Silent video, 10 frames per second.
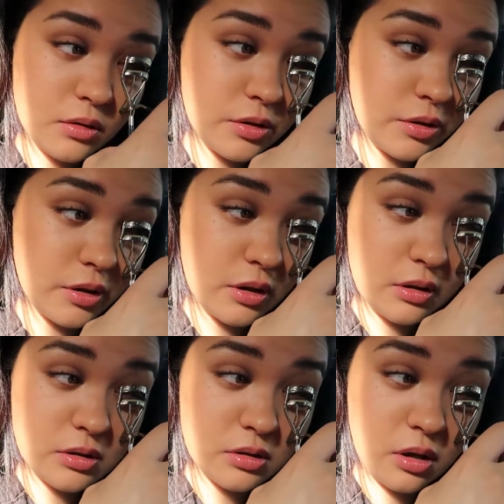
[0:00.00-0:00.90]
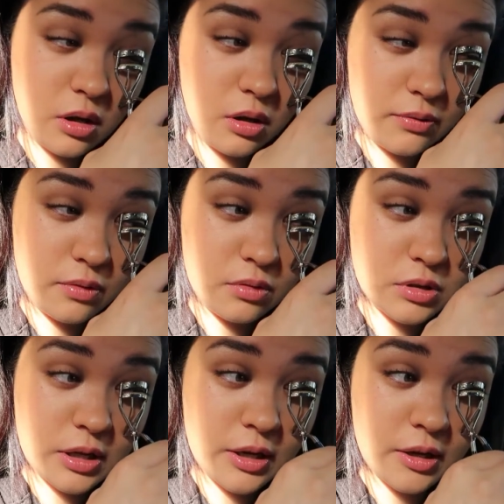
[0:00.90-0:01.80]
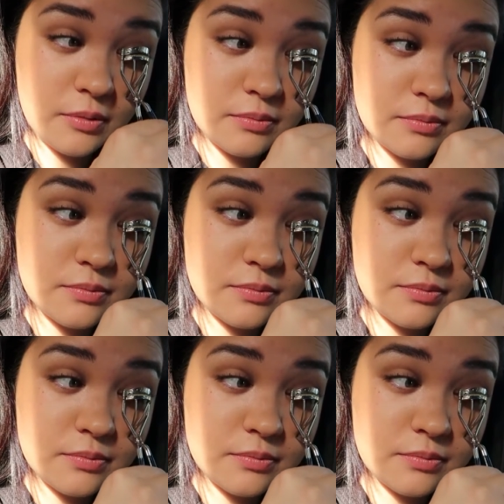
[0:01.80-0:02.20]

during this awful time.